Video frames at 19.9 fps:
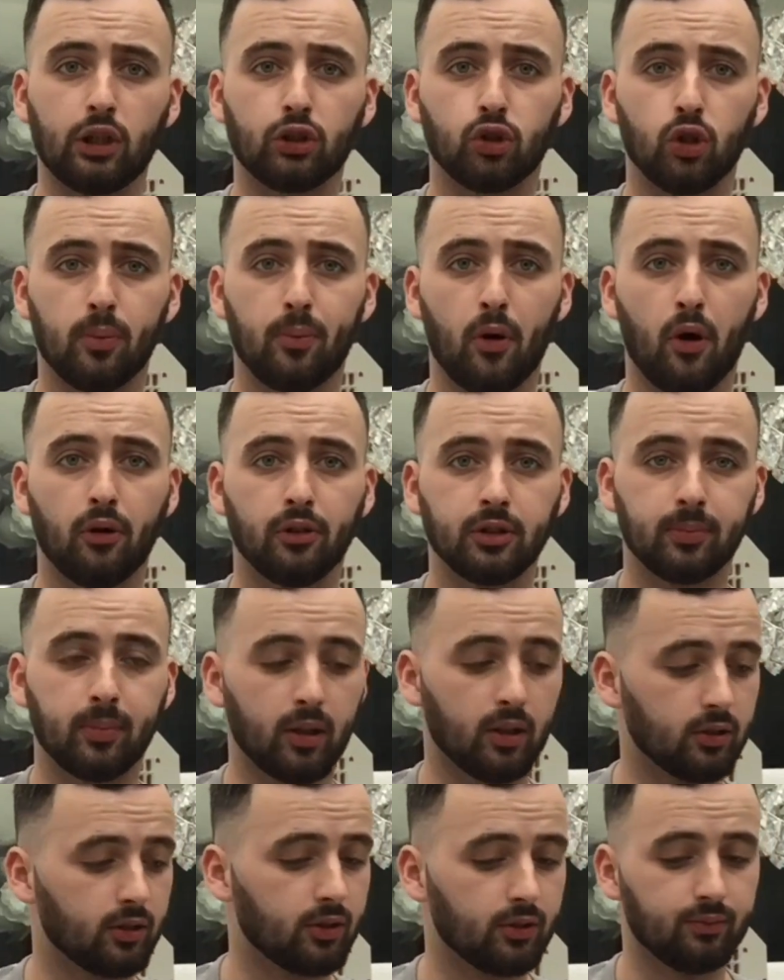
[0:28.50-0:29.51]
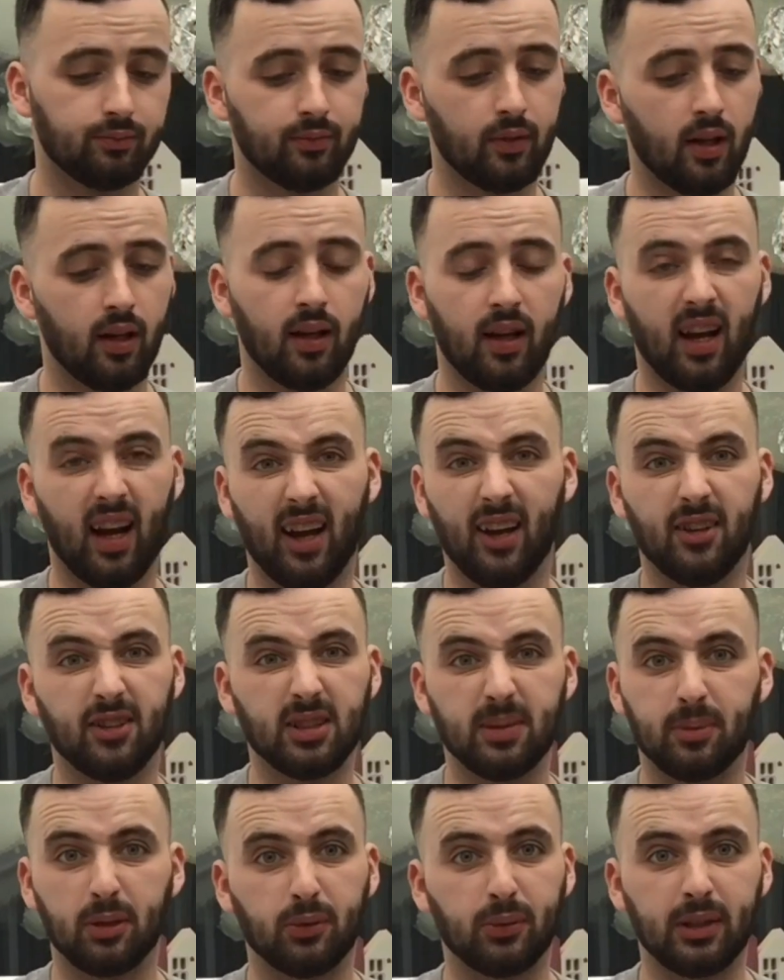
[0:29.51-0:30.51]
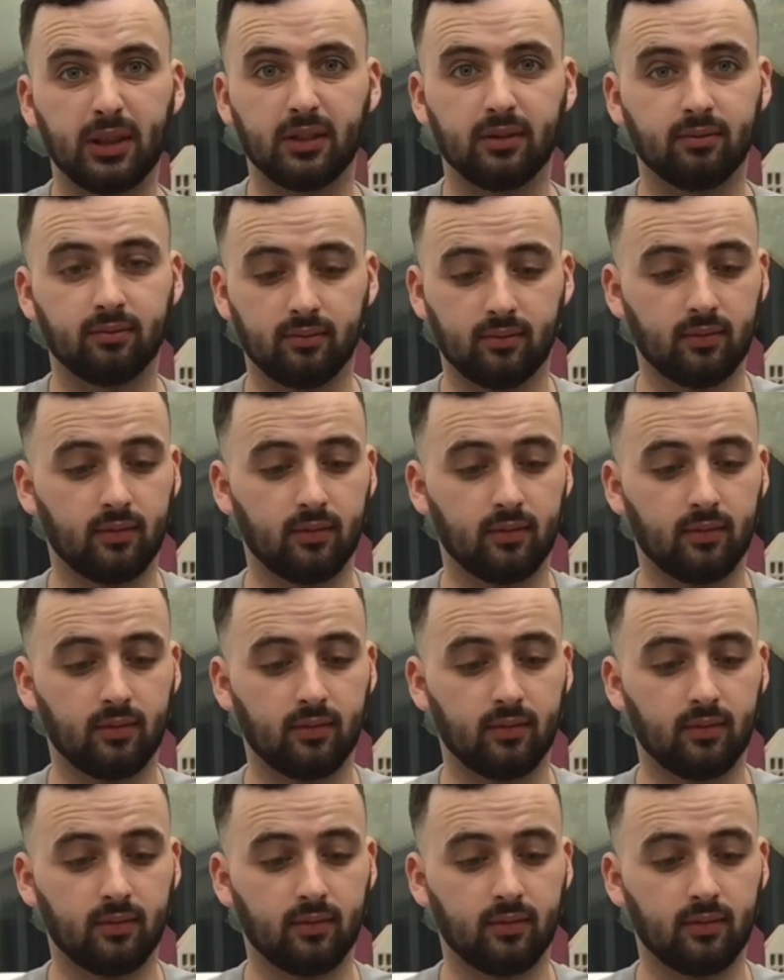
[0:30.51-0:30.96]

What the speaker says: shoe polish brush. I use it between